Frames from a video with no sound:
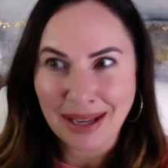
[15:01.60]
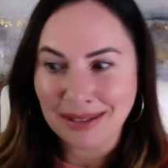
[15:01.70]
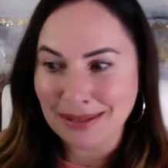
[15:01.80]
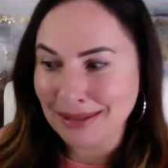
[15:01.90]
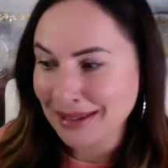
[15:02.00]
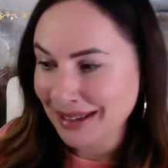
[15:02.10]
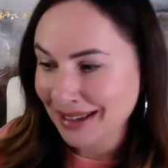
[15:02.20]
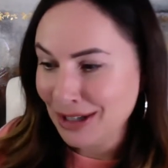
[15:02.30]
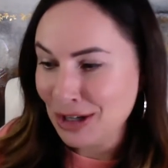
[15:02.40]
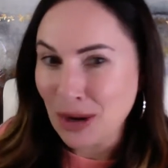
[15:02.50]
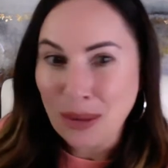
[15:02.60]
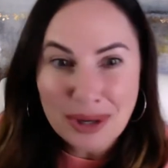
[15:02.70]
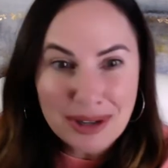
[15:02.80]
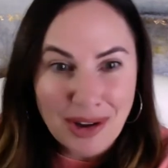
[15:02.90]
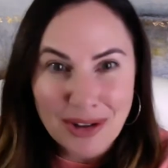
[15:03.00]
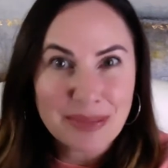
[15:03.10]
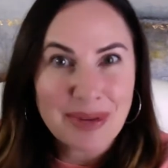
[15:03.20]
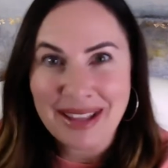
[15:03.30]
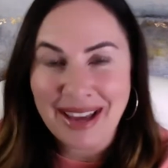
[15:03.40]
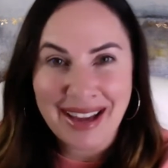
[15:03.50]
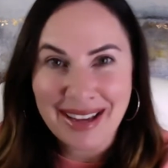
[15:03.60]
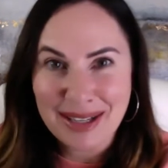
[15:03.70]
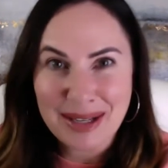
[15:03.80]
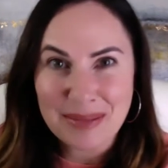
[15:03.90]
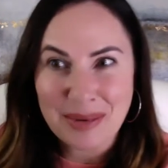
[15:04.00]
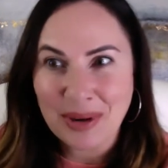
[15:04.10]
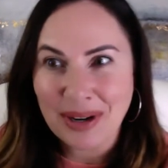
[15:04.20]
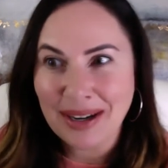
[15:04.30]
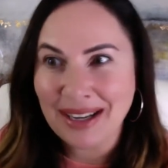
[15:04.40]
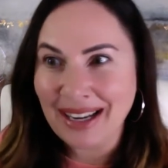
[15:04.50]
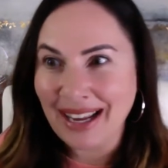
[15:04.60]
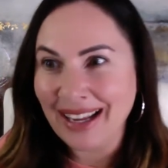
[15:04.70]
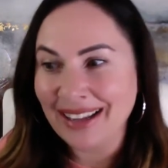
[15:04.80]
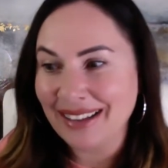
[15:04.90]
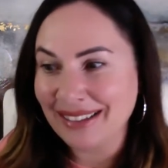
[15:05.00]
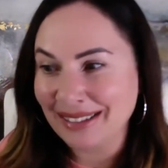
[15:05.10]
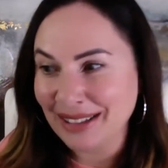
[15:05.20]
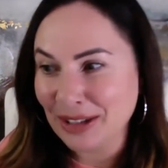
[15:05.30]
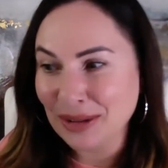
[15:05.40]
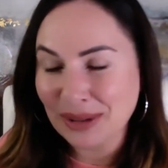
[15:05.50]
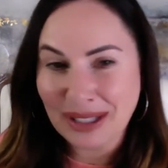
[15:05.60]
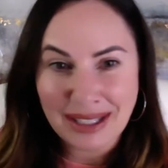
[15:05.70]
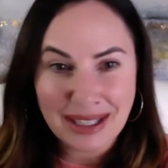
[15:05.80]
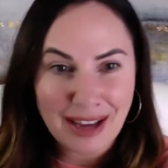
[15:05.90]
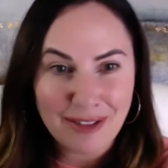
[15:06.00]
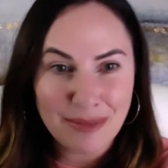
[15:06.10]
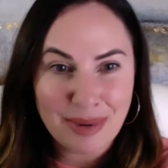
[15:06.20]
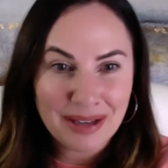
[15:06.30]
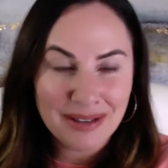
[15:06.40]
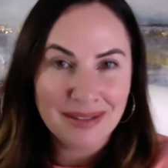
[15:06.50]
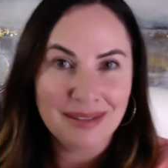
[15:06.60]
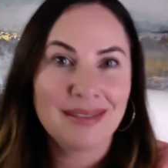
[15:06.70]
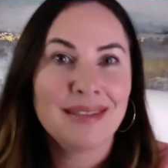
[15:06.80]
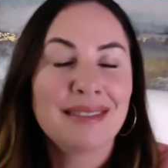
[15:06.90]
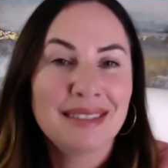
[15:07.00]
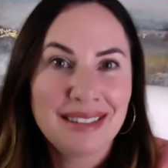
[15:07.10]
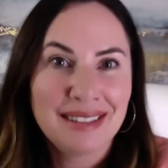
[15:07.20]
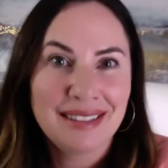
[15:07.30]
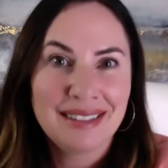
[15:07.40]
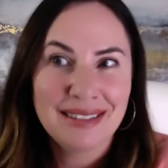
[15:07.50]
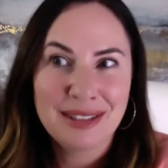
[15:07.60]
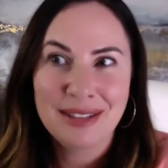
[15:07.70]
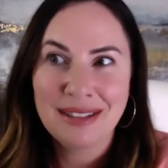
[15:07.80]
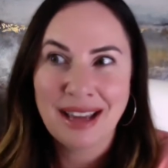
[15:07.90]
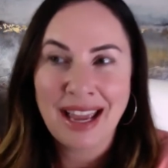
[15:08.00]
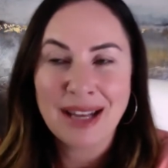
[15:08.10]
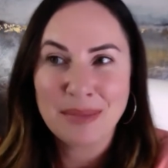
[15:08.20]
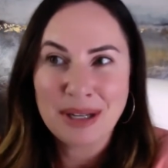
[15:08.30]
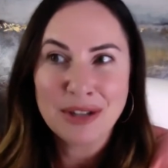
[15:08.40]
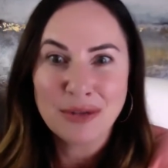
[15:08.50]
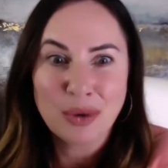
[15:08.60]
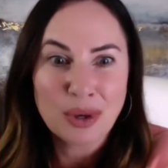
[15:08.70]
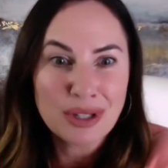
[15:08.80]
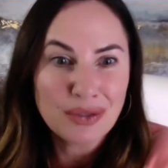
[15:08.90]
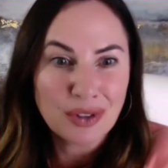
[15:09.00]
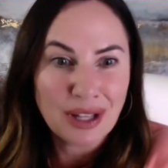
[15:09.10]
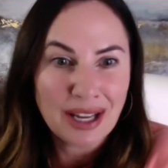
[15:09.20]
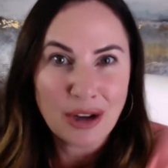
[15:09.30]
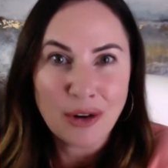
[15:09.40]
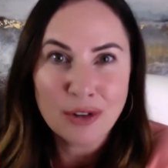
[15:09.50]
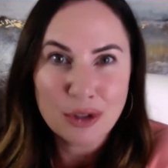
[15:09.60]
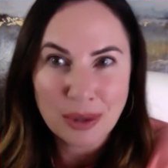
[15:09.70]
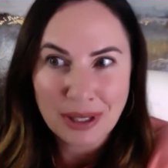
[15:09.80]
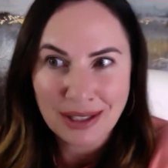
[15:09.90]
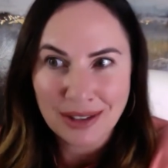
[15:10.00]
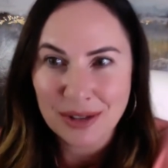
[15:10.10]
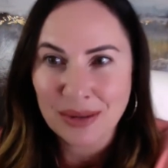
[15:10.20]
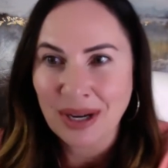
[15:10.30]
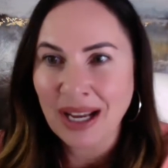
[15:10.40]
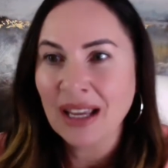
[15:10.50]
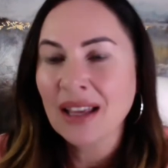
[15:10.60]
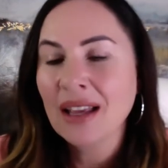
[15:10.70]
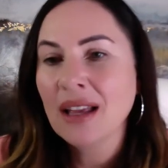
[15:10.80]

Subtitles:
And no one calls me that anymore. And I literally I had been divorced for like over 20 years, right?